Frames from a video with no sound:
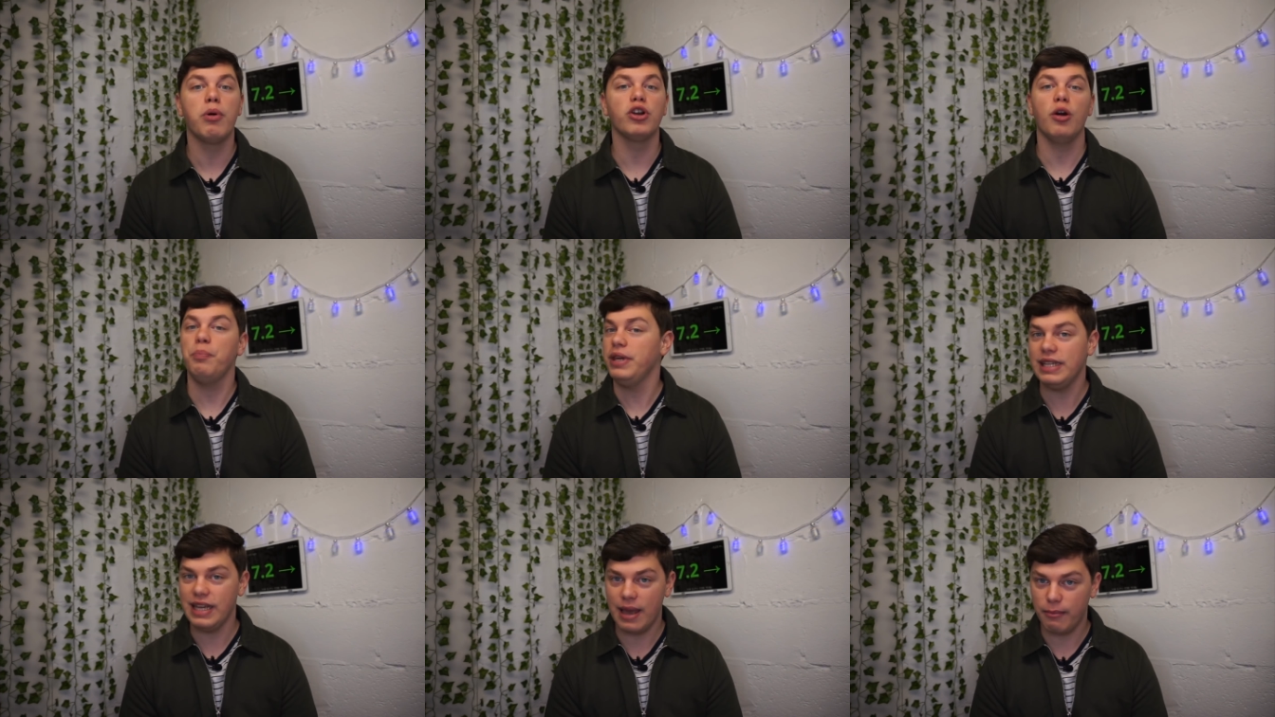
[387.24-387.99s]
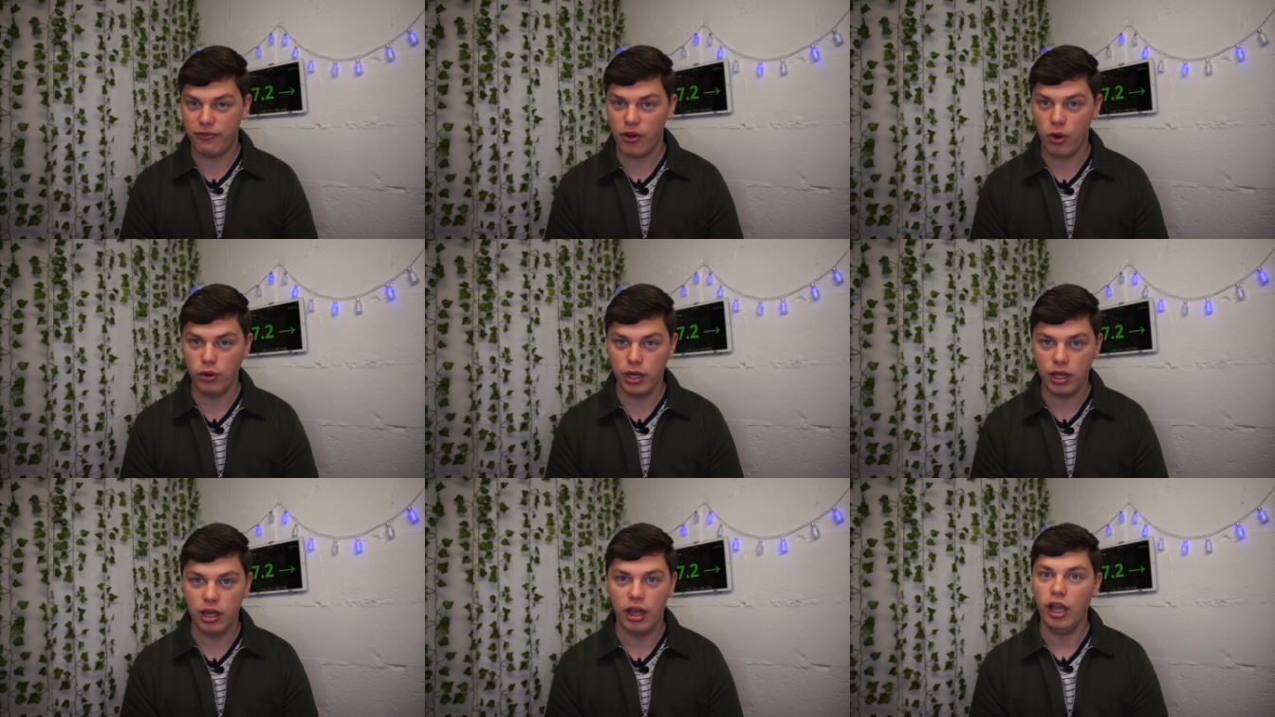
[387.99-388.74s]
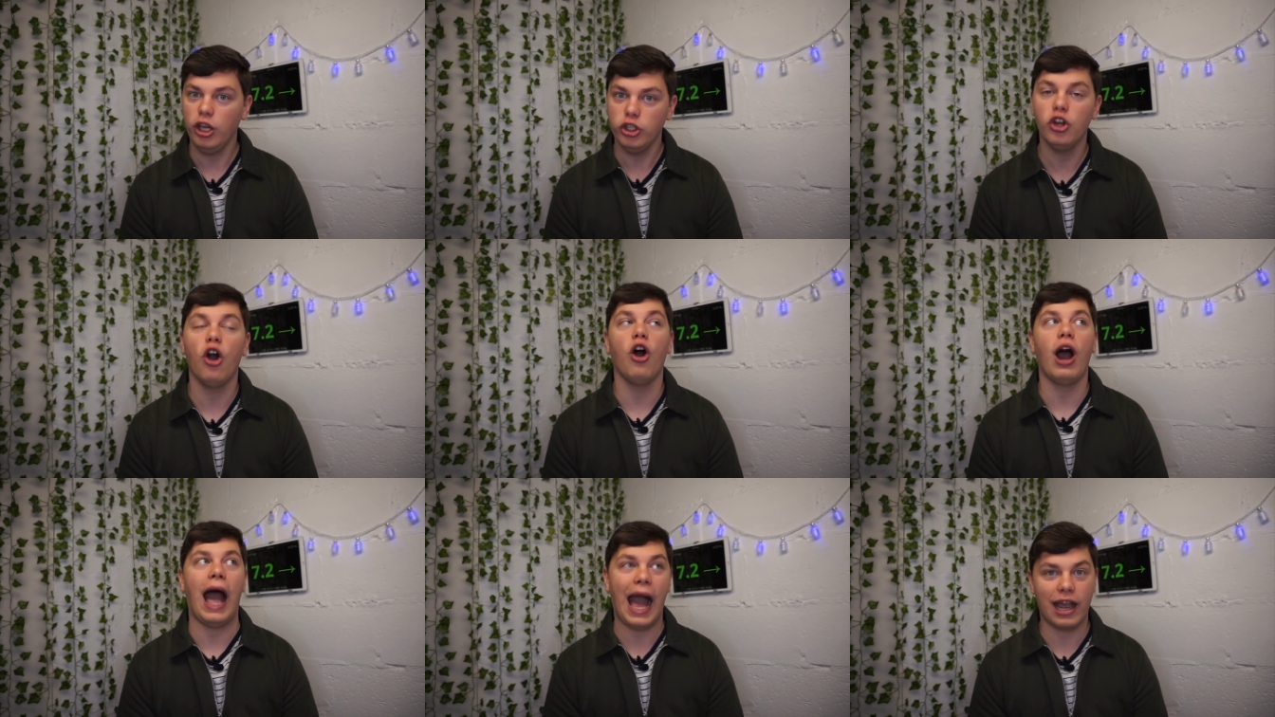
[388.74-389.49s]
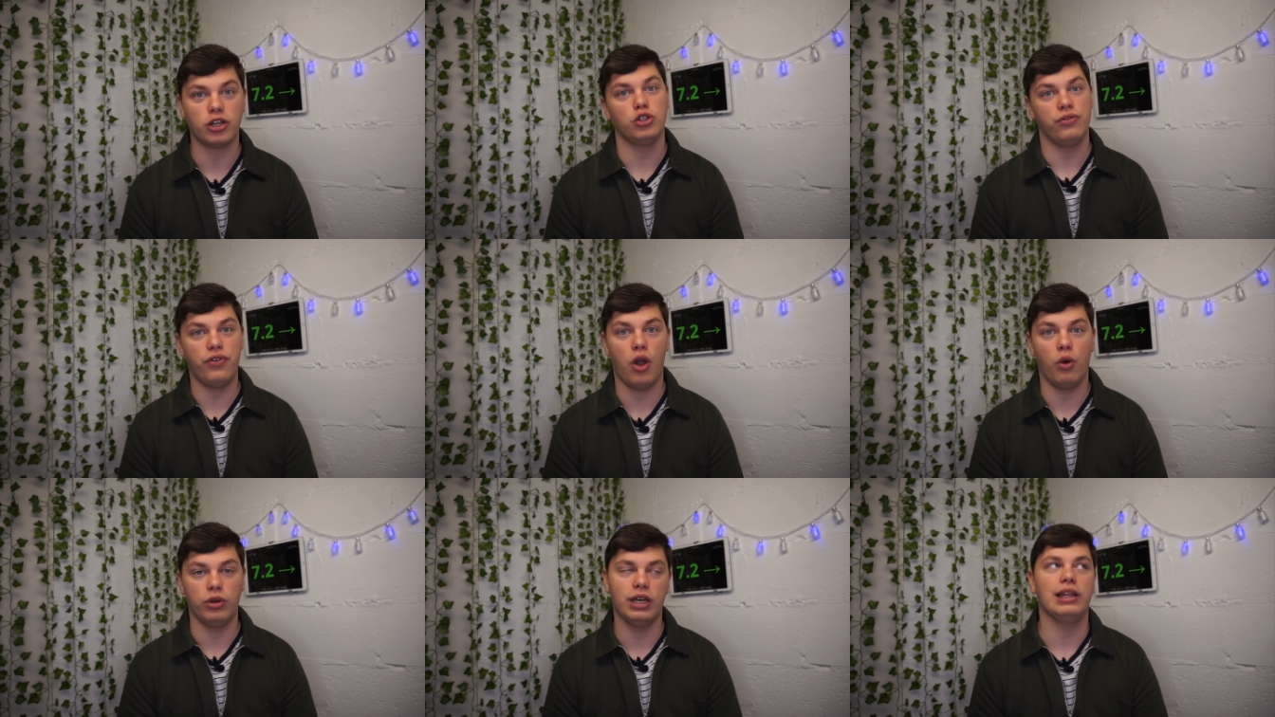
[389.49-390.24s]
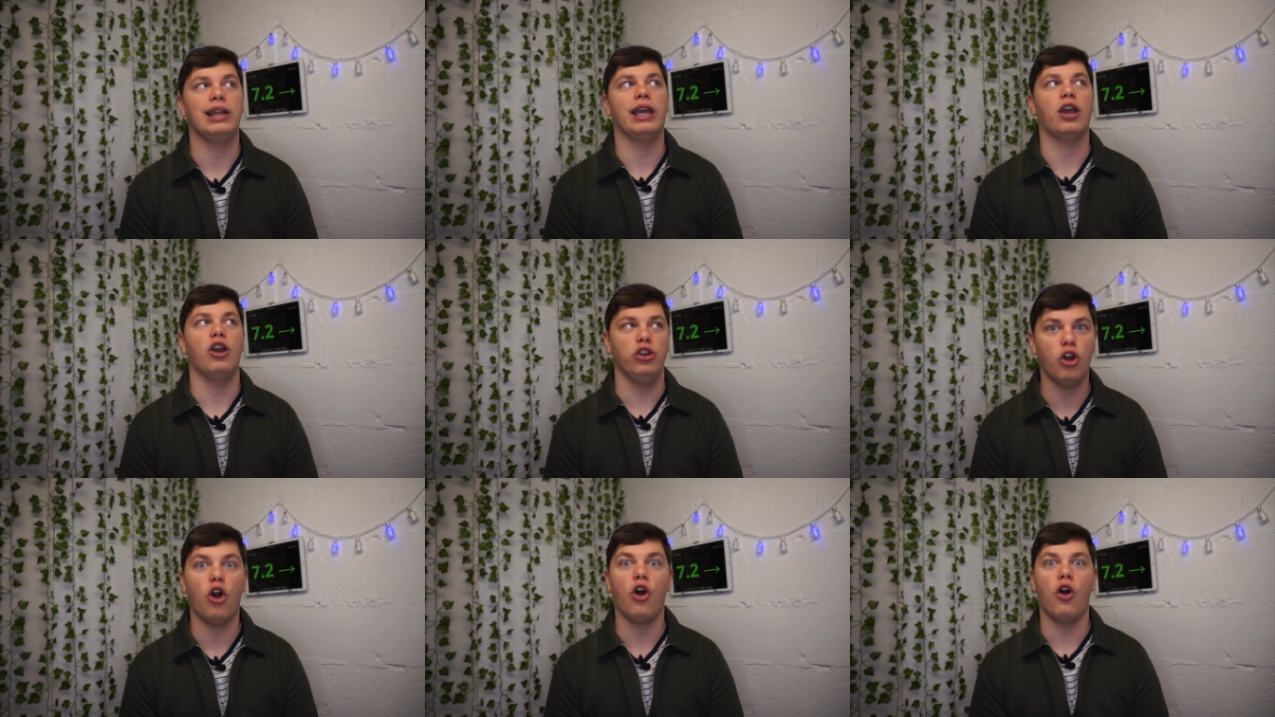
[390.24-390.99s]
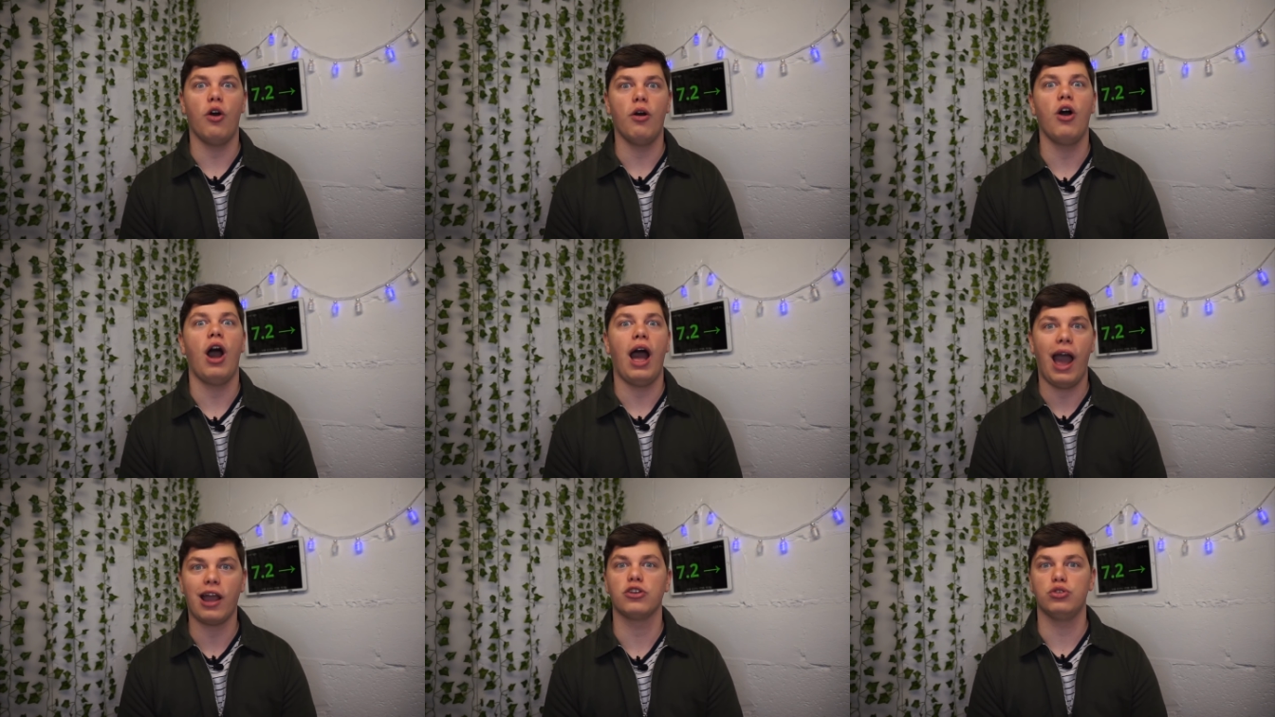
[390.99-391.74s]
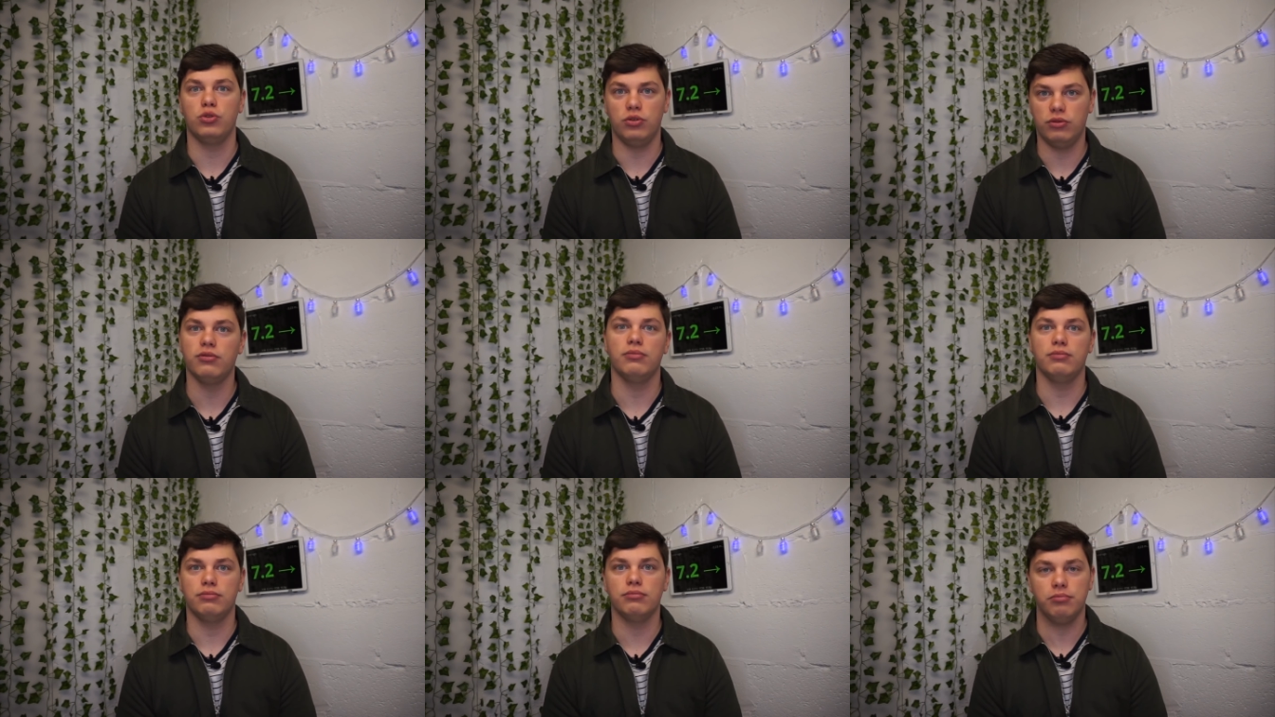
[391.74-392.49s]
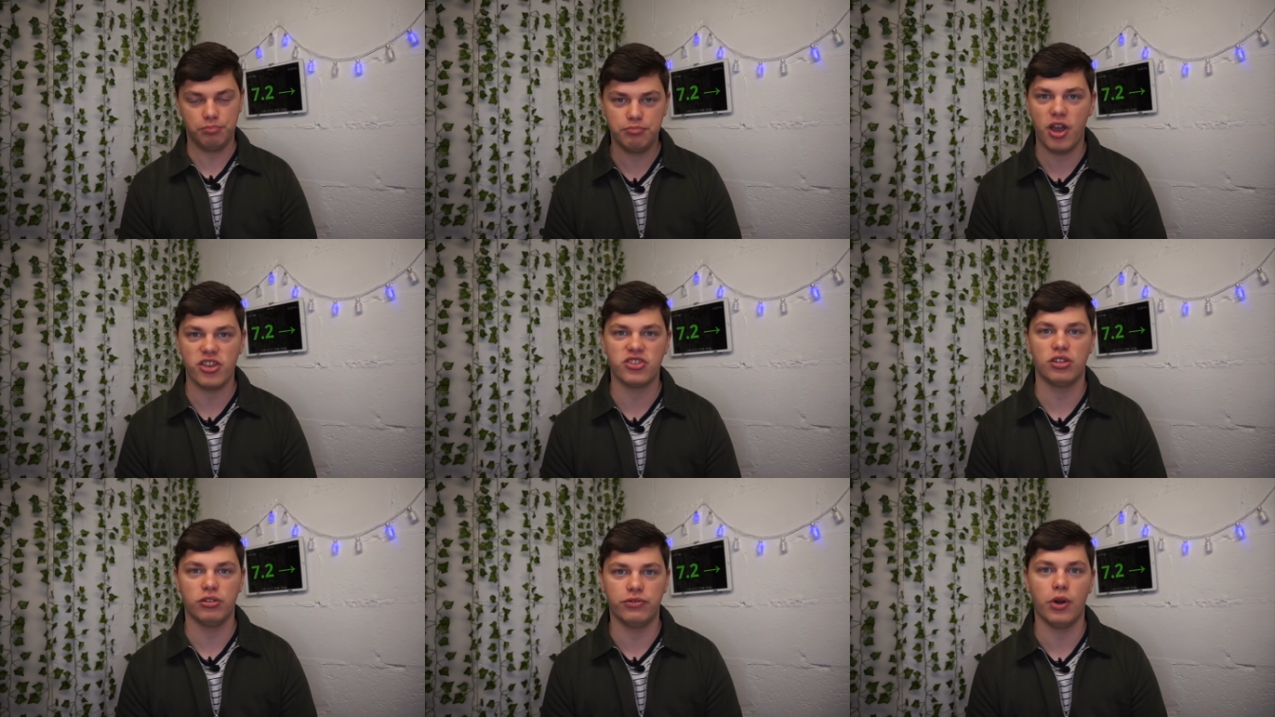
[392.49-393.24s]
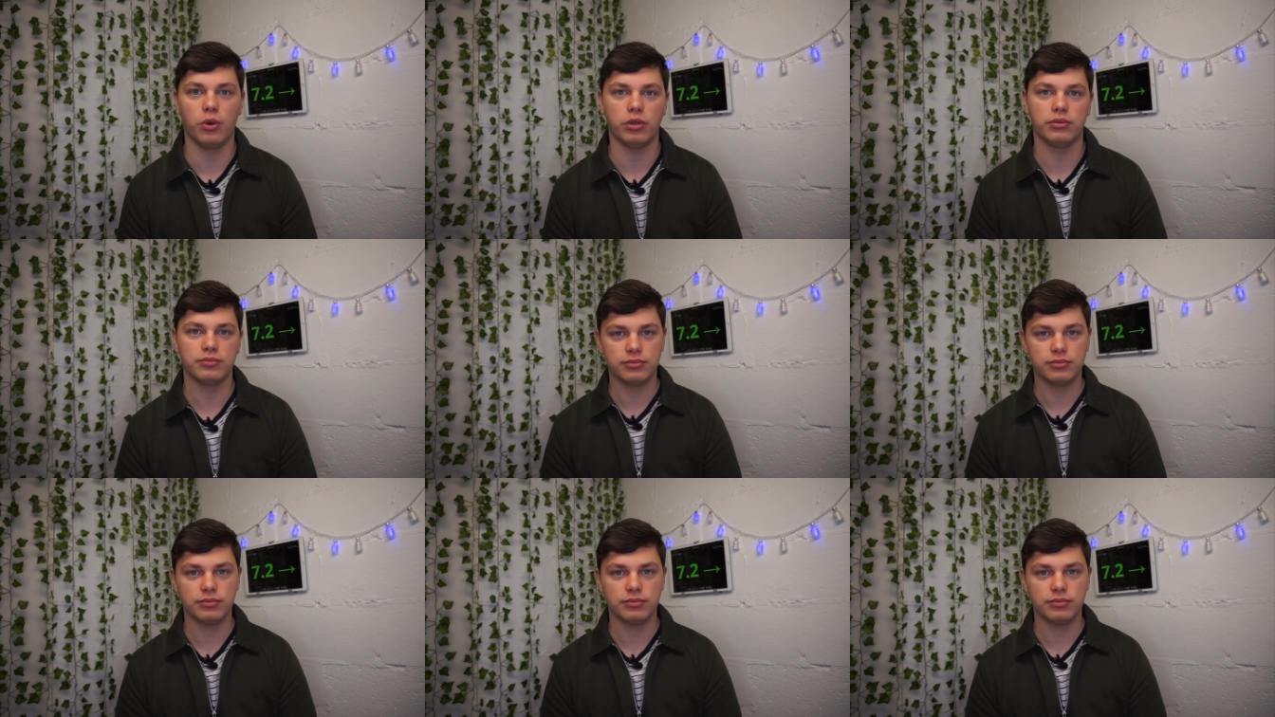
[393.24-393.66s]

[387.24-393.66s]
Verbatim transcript: but not PDM phone, your actual phone, like your actual personal phone.